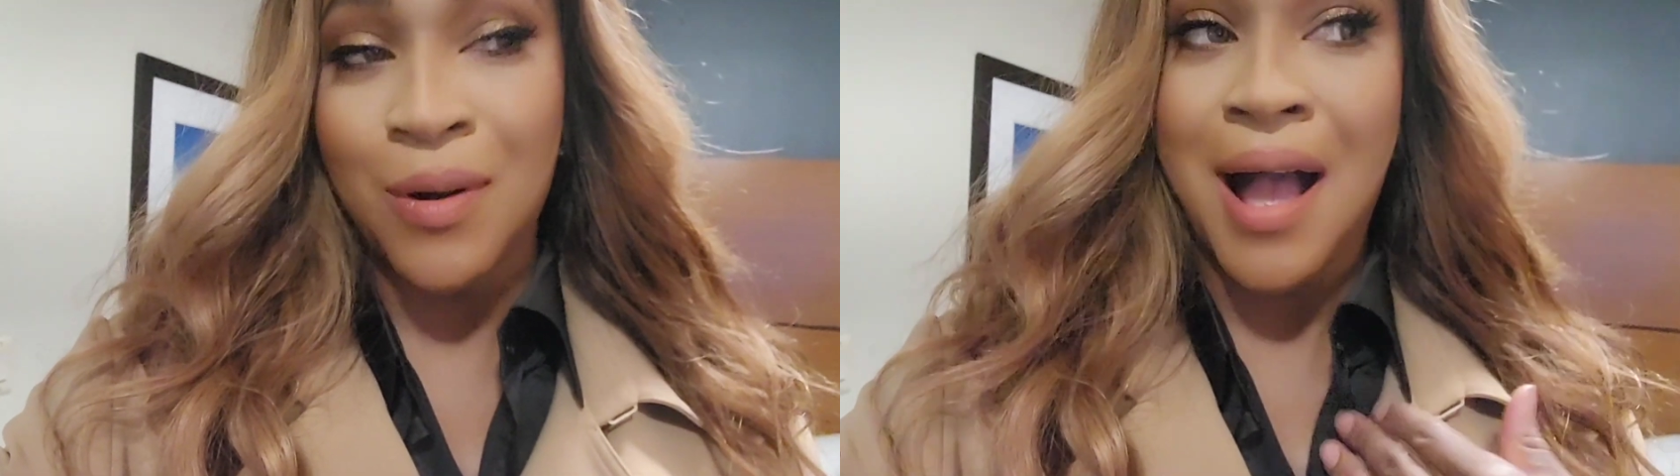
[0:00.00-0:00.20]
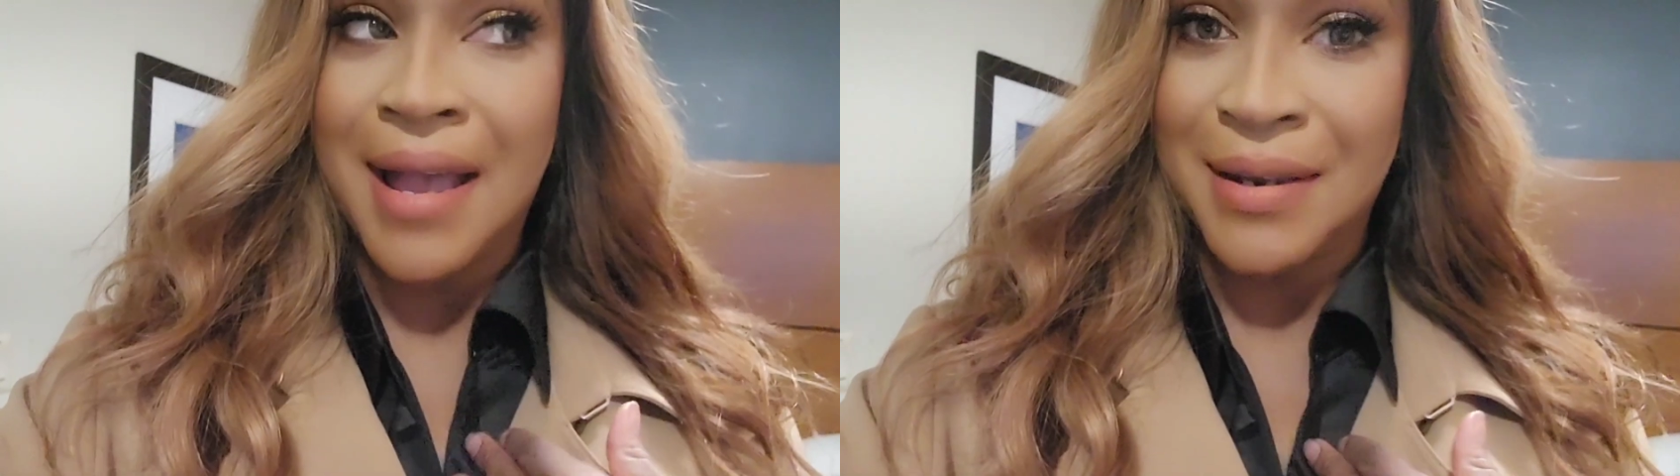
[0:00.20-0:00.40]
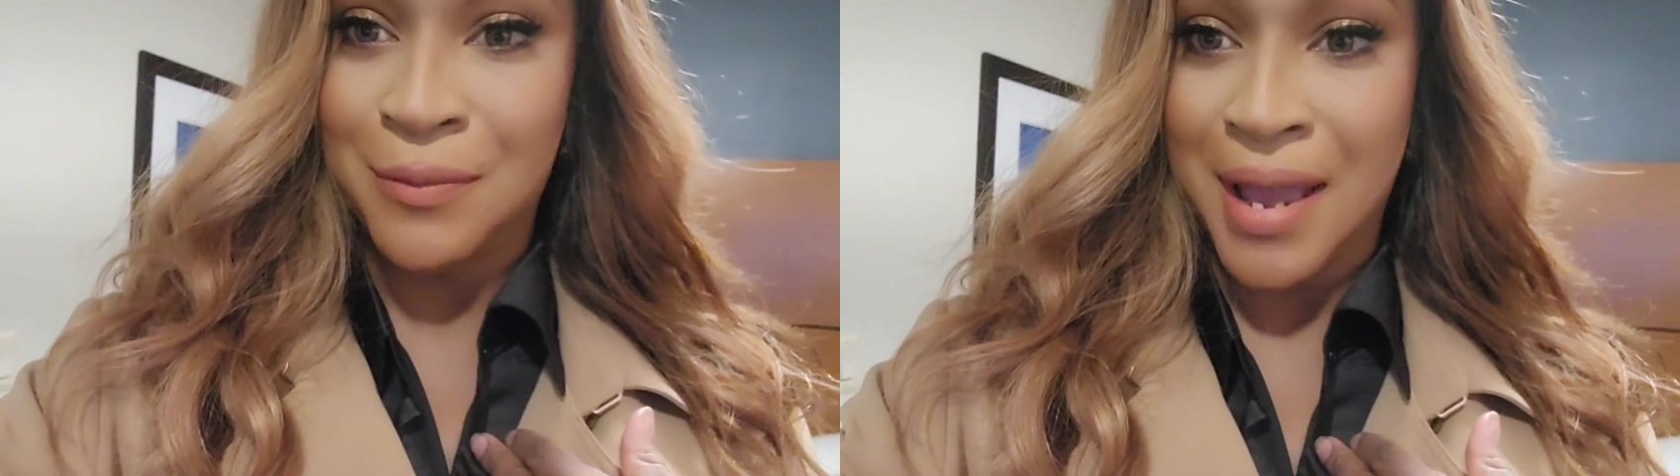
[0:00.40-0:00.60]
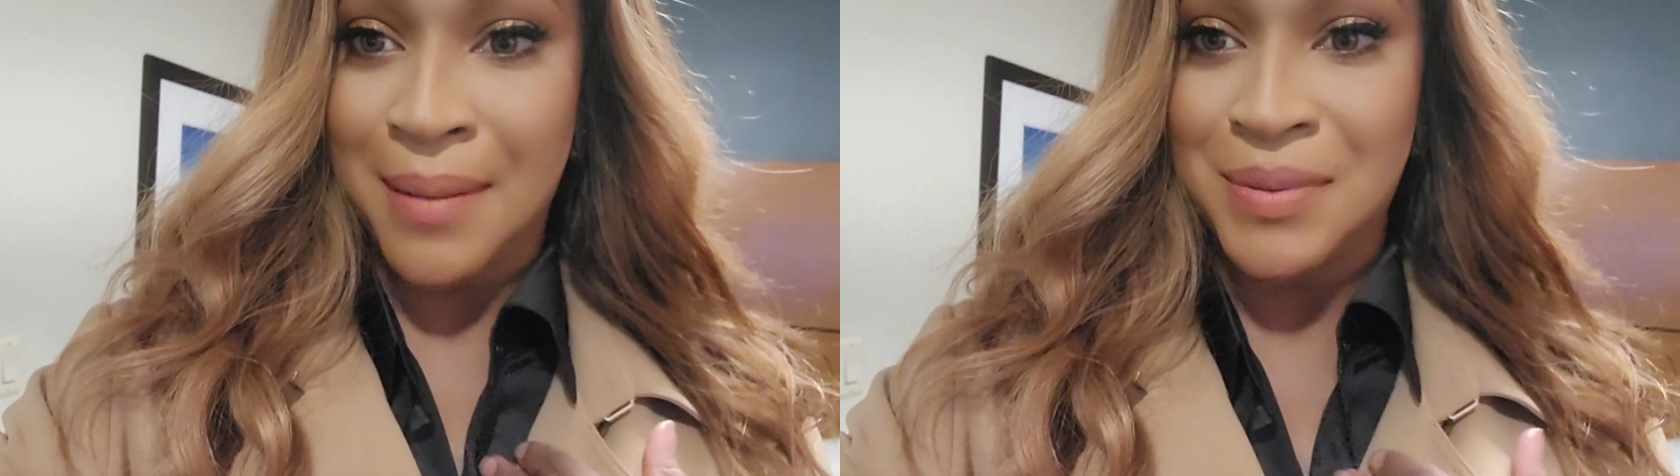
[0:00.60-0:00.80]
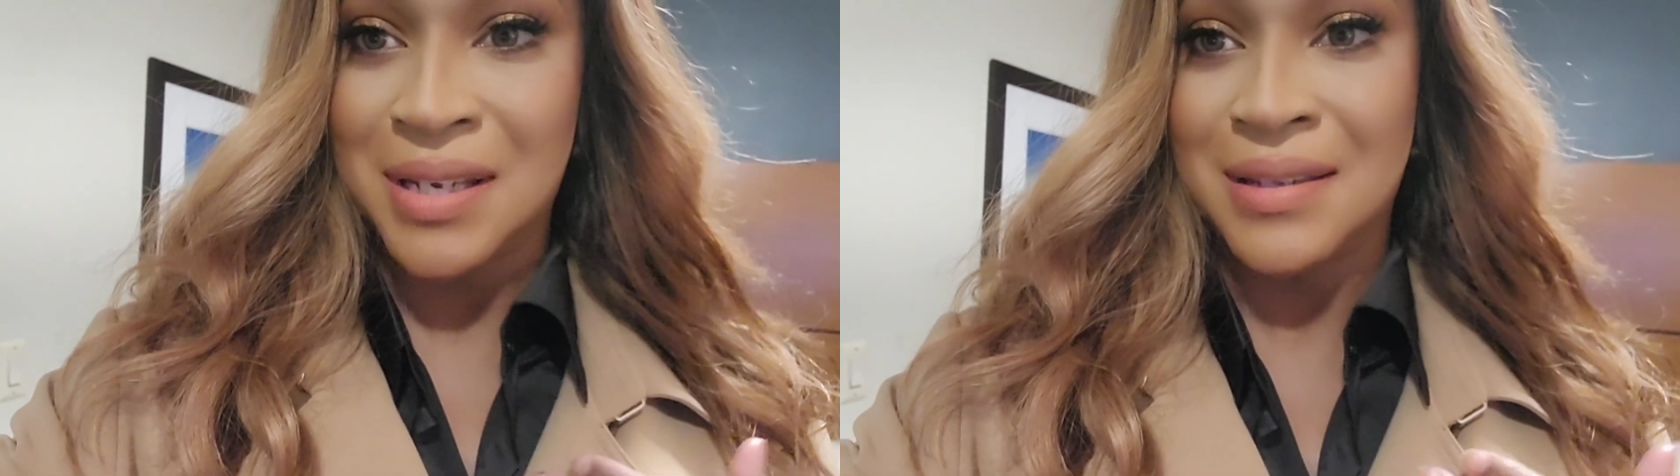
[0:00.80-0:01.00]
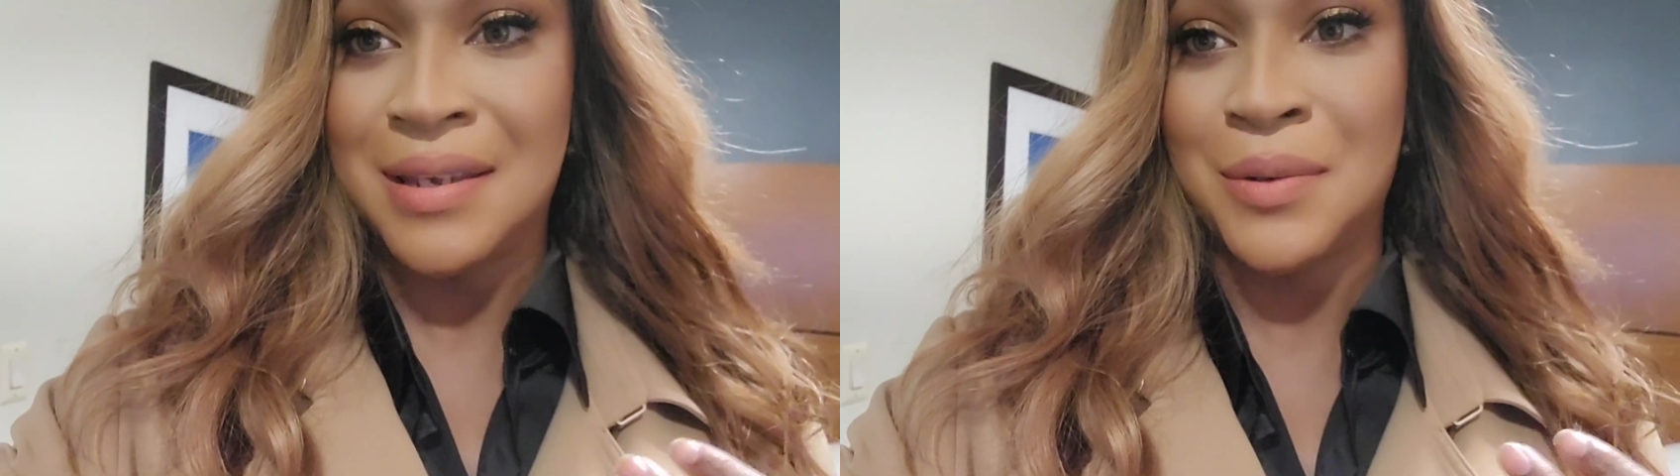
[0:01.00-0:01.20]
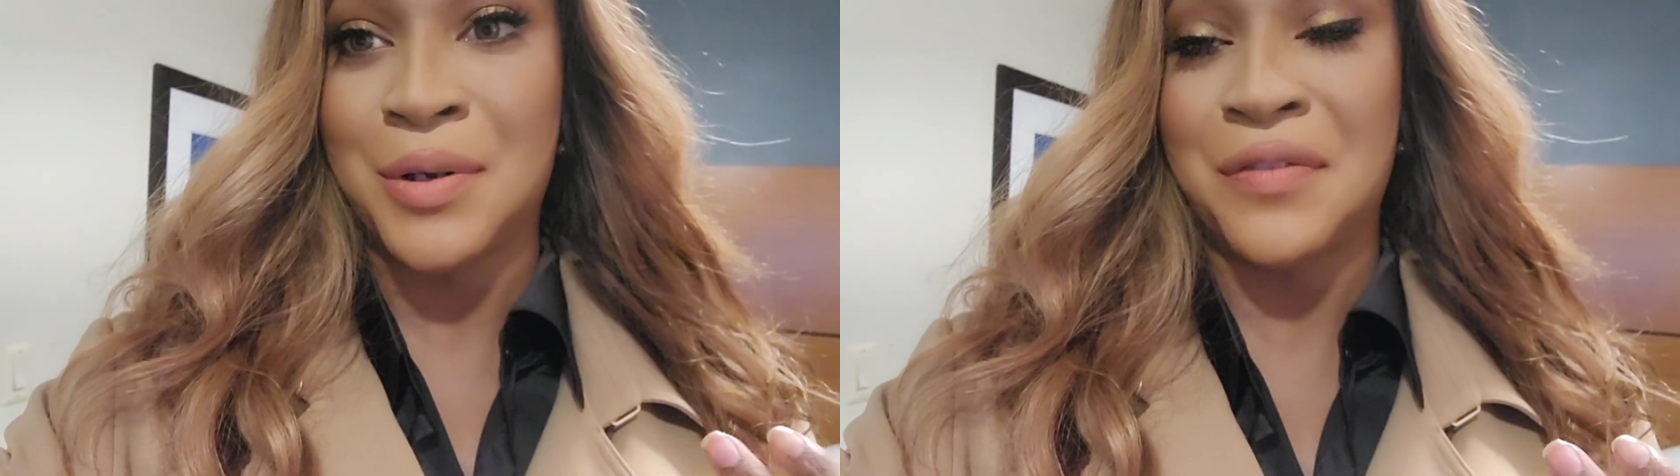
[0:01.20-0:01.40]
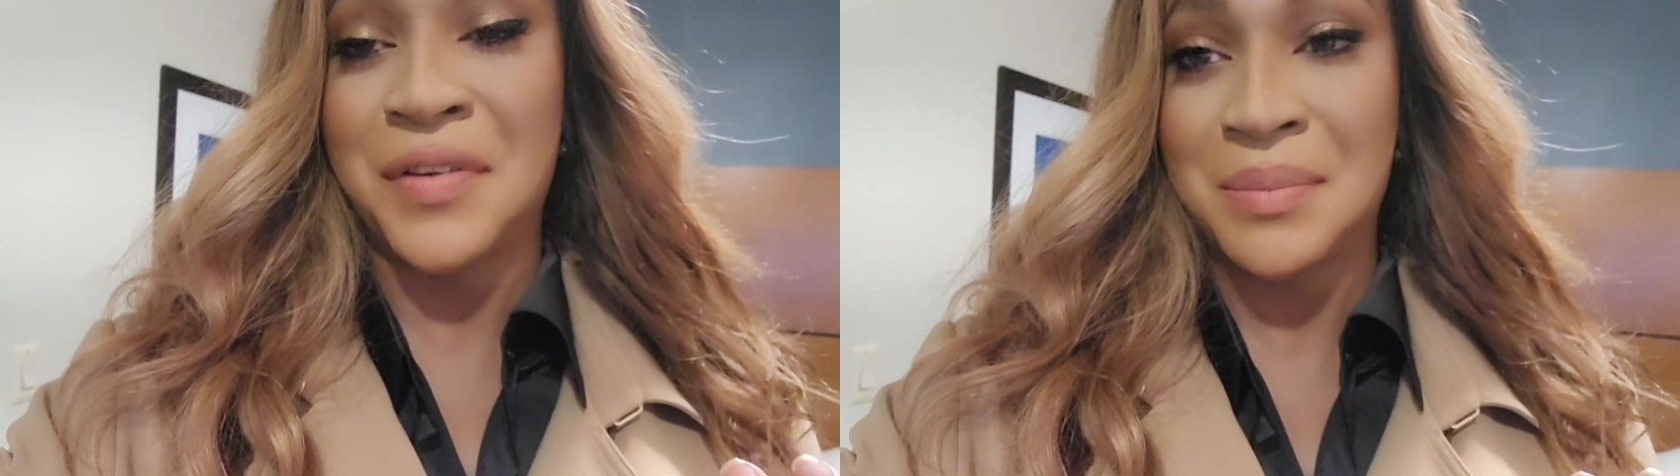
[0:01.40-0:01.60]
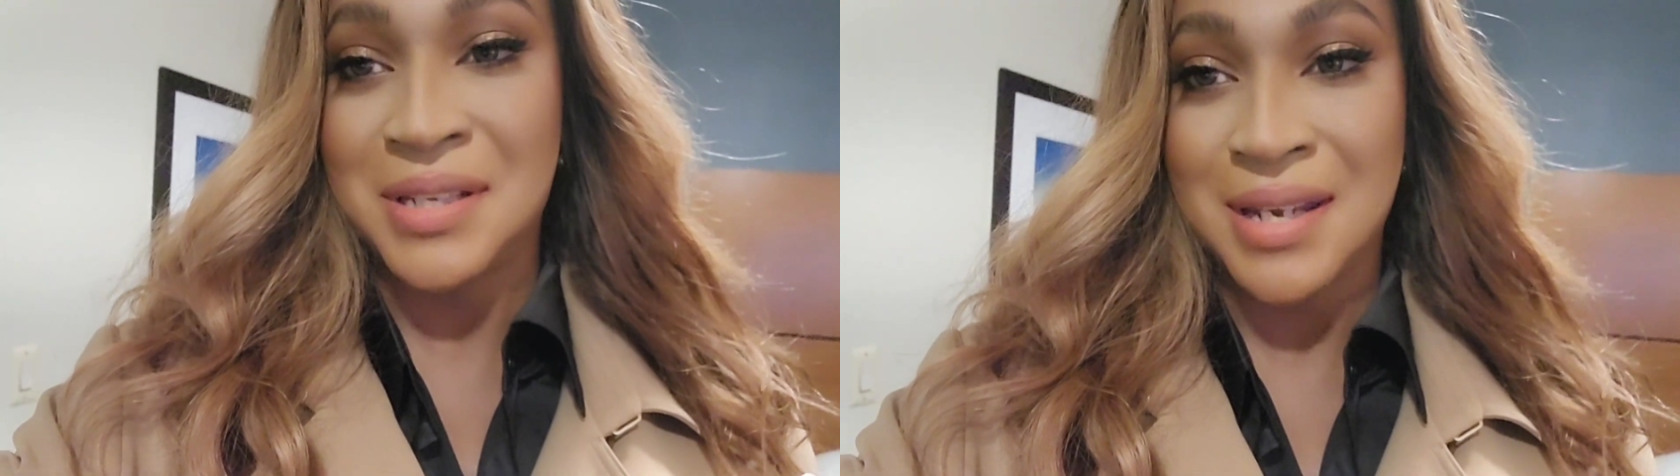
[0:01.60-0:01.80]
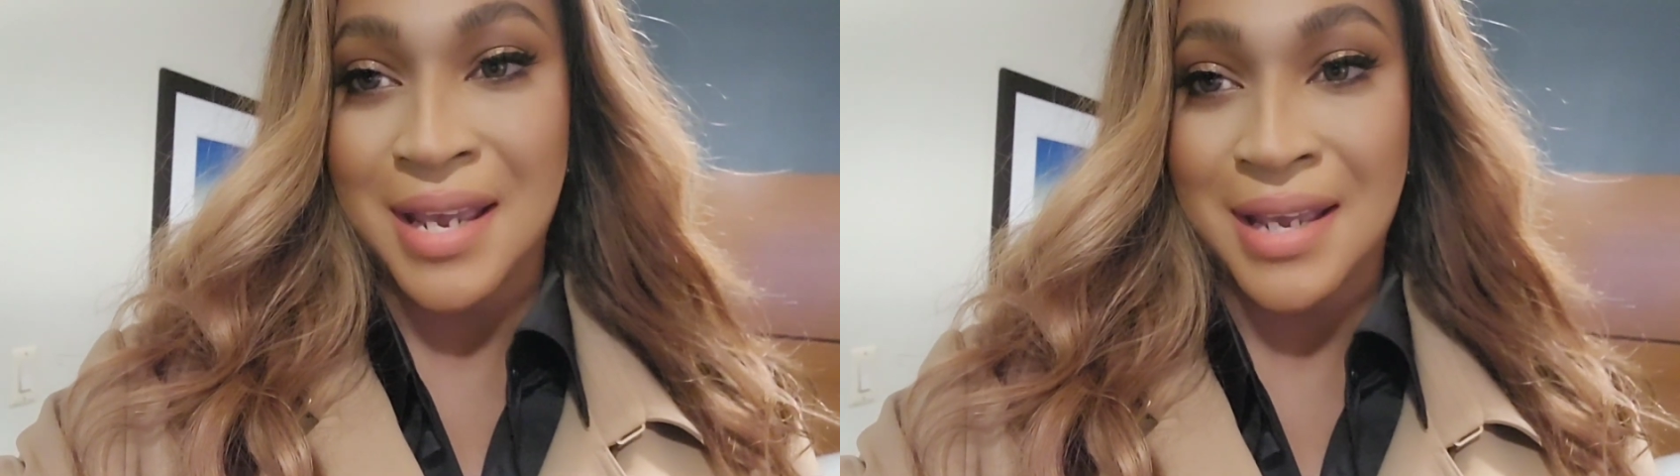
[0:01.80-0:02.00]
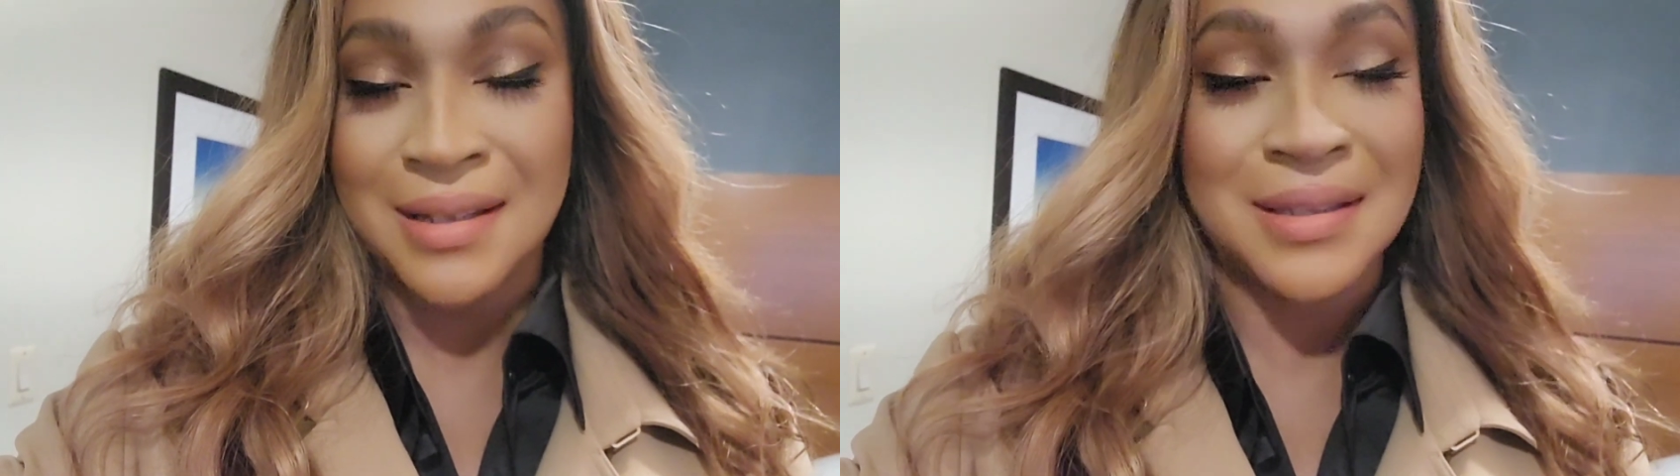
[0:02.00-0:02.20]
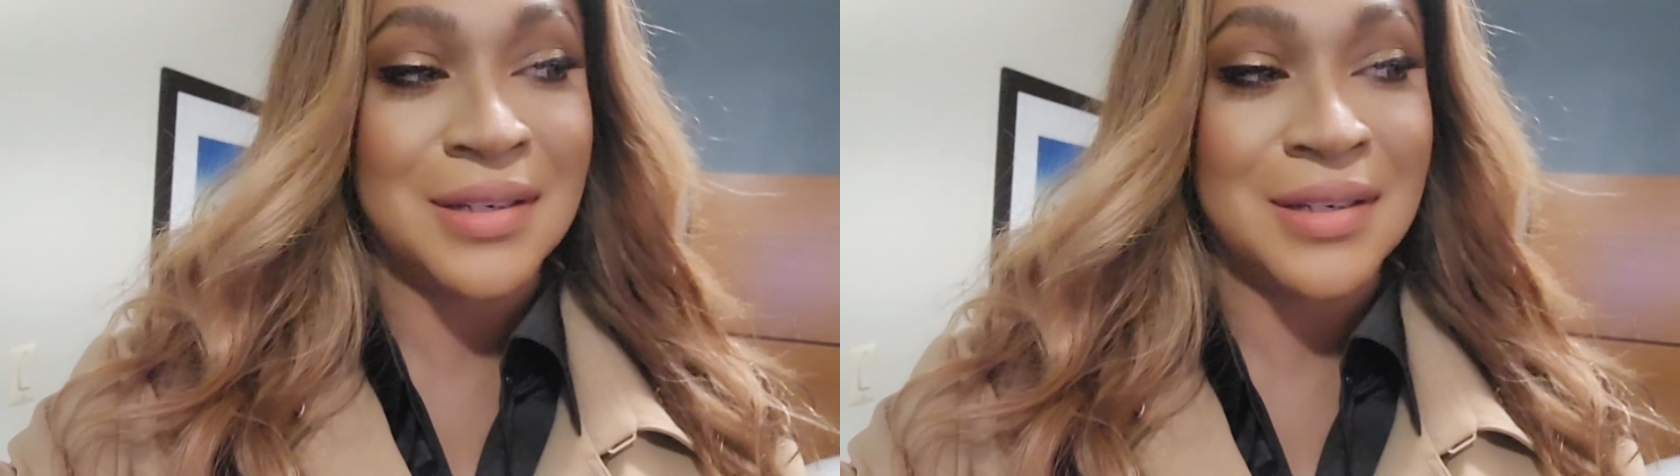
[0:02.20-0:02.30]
or I had wrapped and they were going to film today.